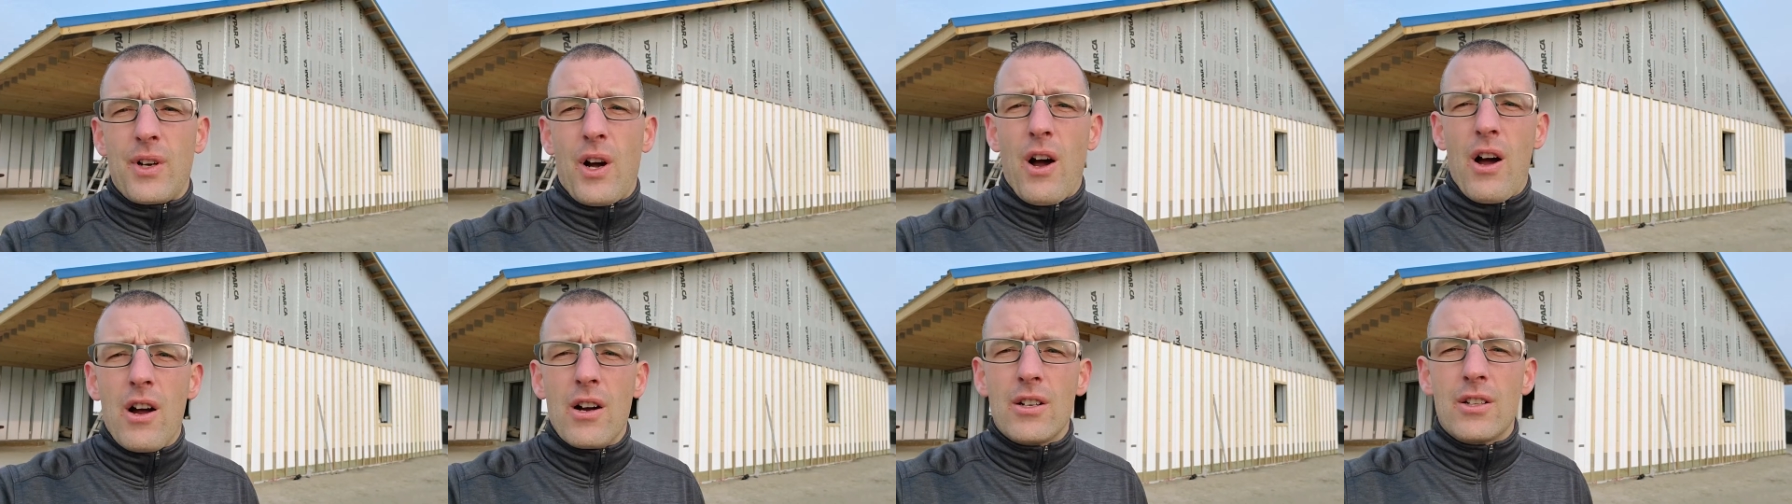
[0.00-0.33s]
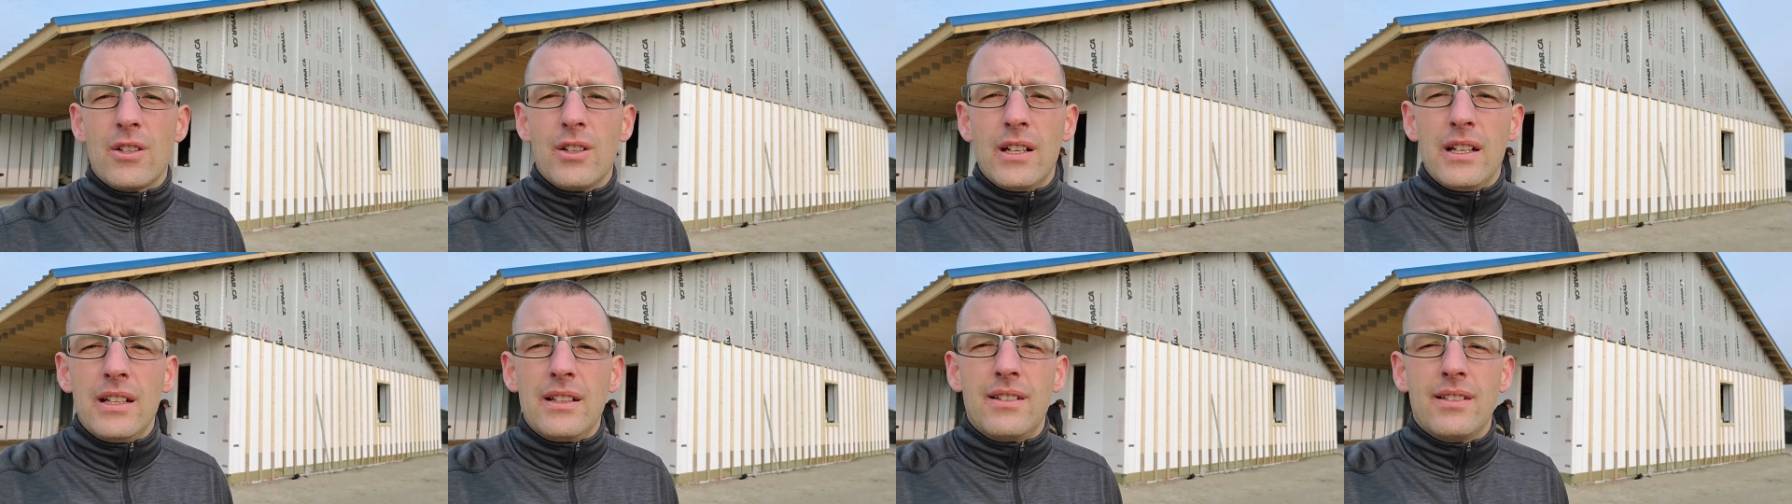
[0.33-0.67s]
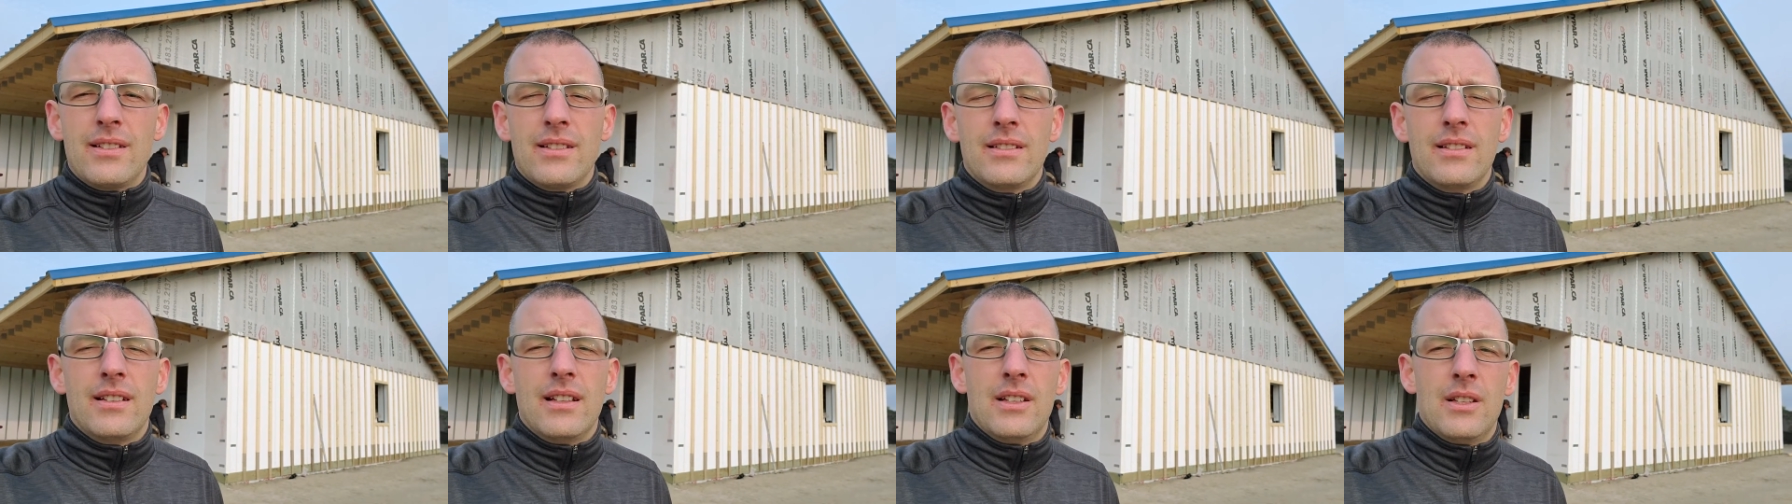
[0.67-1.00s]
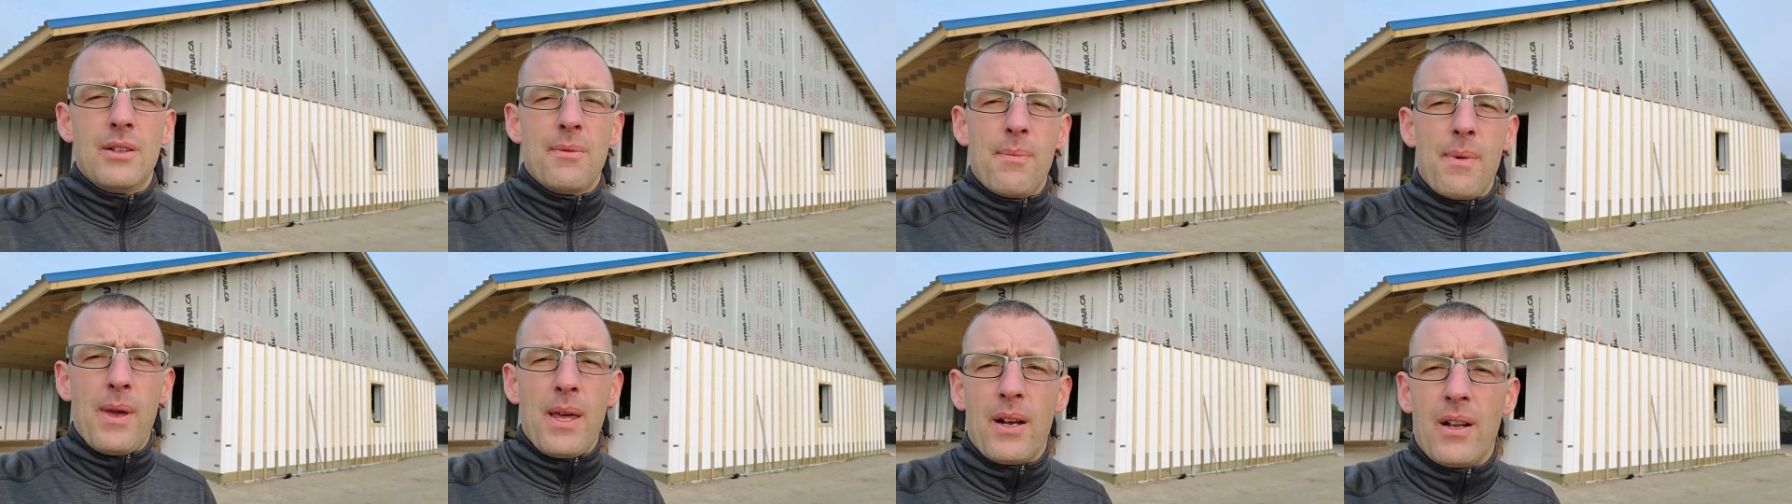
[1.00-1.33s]
concrete
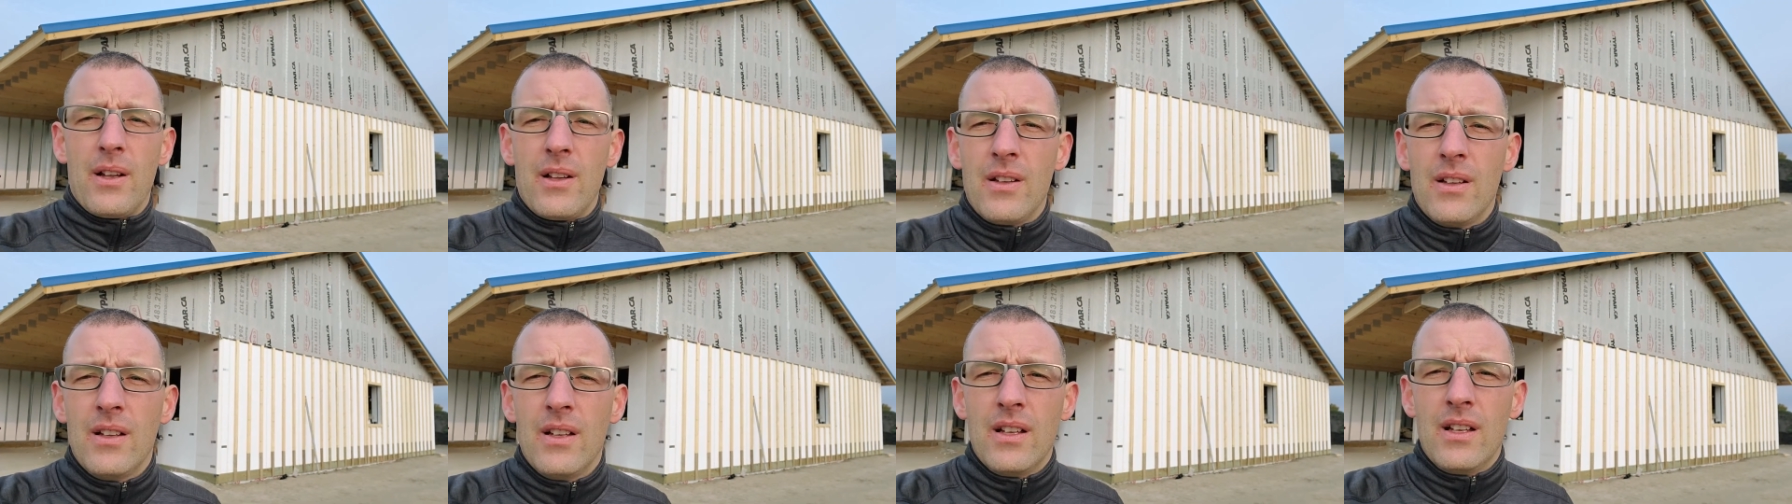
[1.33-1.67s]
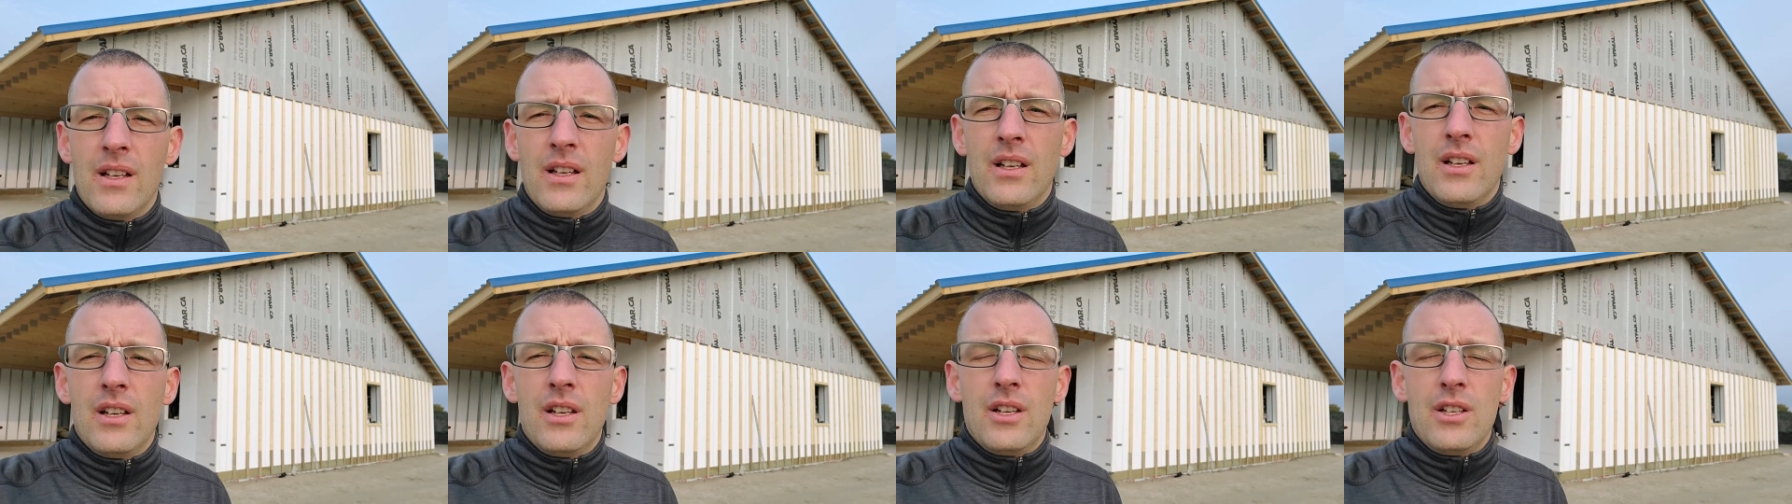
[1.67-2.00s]
in the middle,